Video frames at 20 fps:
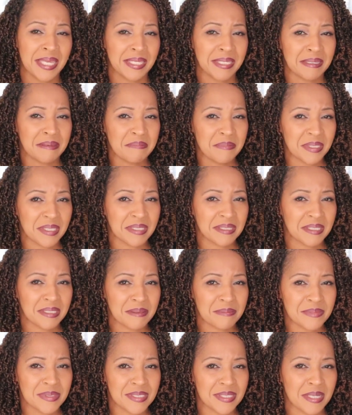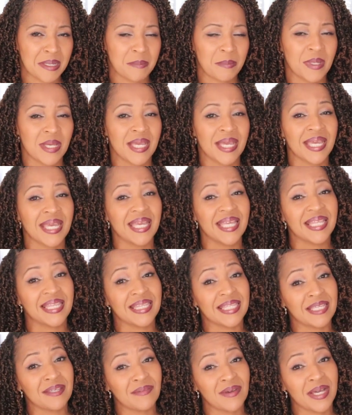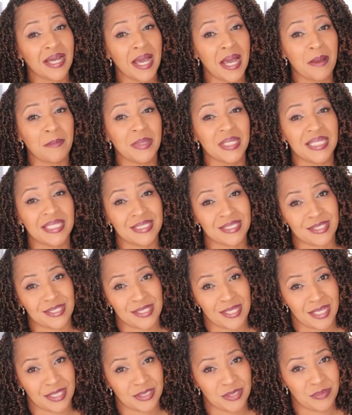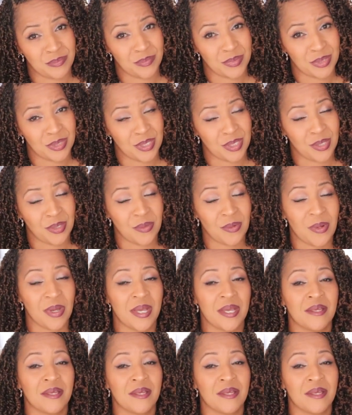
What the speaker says: give me a thumbs up, and leave a comment in the section below.